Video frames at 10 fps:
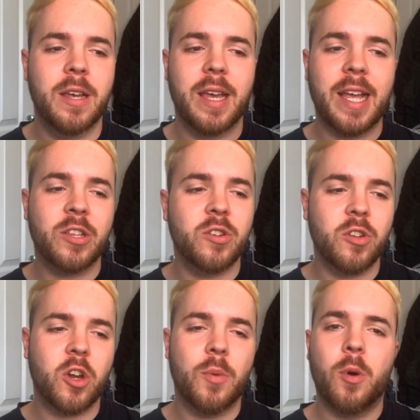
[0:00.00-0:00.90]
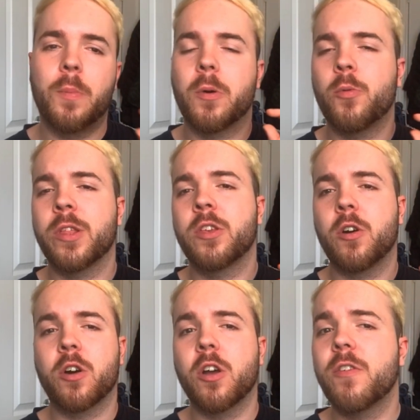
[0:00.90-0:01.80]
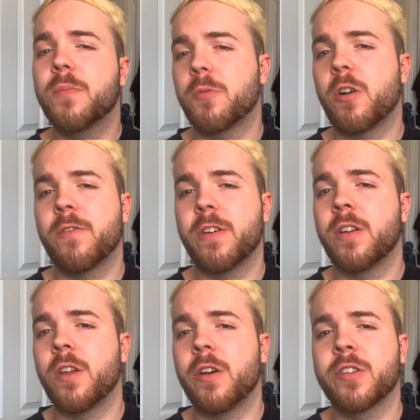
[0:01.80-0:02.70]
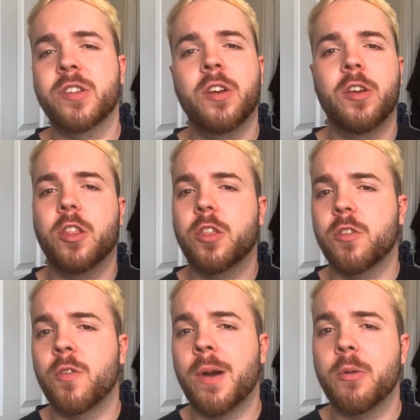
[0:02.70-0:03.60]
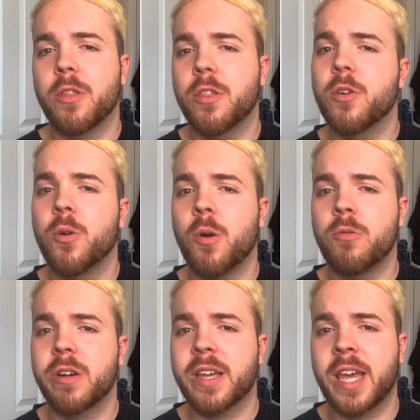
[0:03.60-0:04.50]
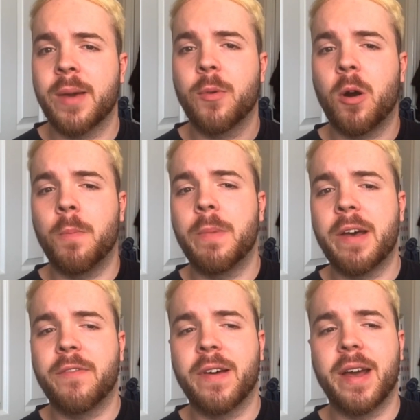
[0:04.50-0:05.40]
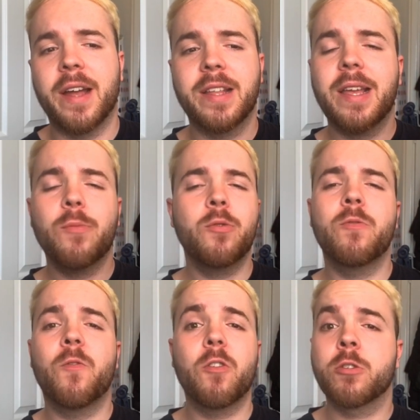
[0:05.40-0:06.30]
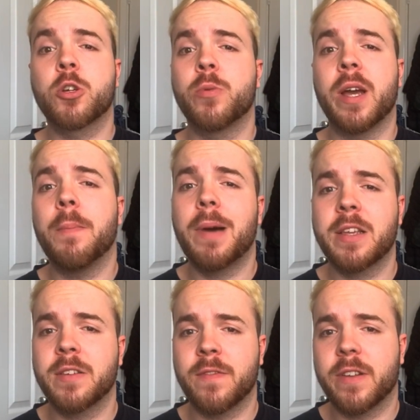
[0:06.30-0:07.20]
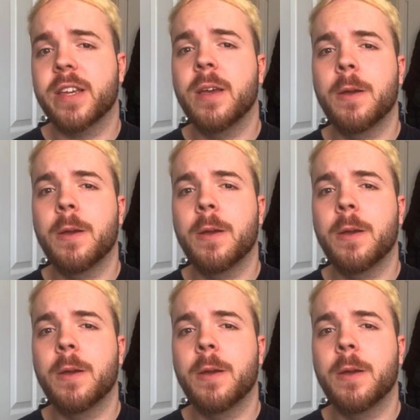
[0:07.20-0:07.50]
it's going to come up with your current profit and loss throughout the whole game on Betfair, and it will fluctuate massively.